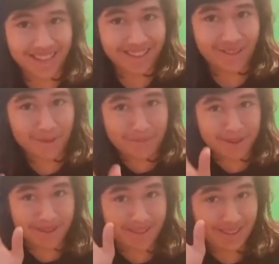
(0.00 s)
I hope
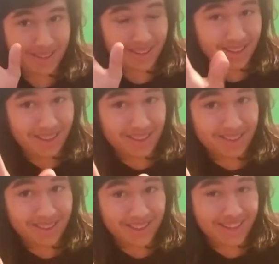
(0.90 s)

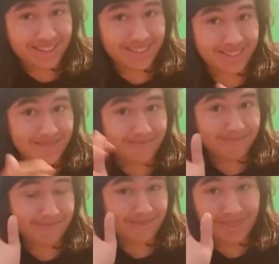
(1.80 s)
you guys
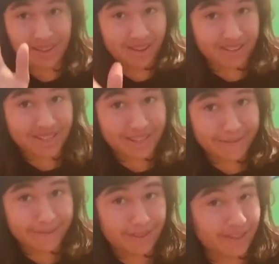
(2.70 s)
are
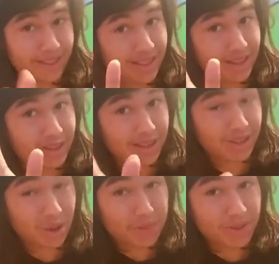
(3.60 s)
safe. I
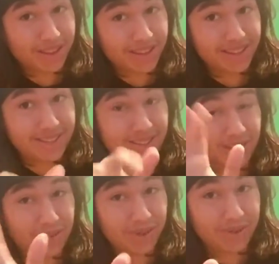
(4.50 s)
hope you guys are
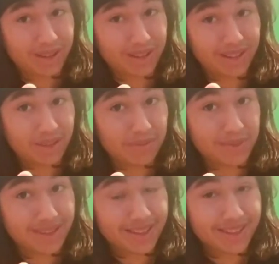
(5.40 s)
doing well.
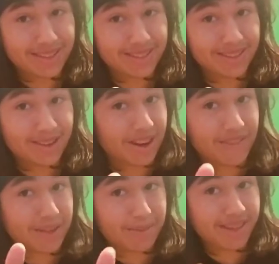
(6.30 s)
You guys are
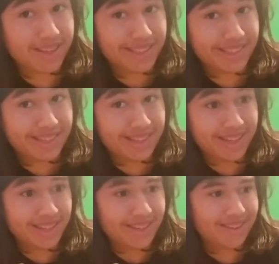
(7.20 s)
having a blast.
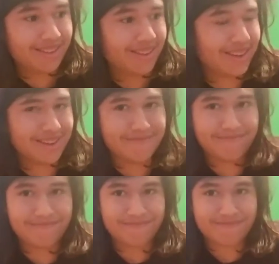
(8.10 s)
Um,
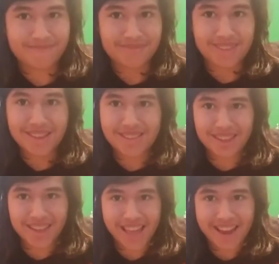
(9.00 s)

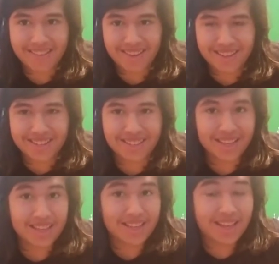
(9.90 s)
so anyways,
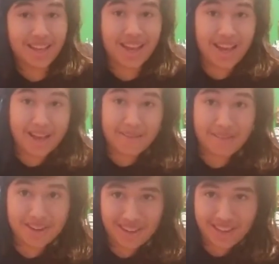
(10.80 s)
I am
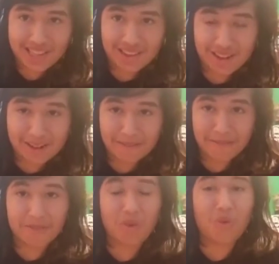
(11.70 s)
gonna end off
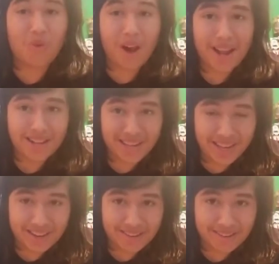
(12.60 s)
right
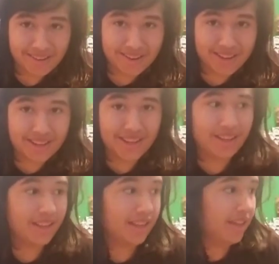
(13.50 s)
here.
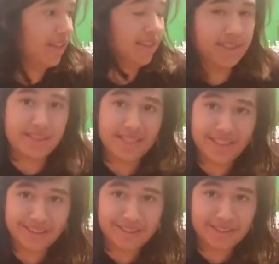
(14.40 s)
End this
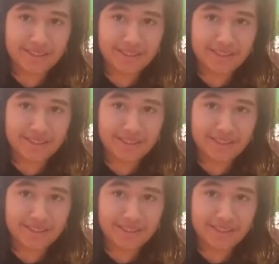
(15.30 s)
year.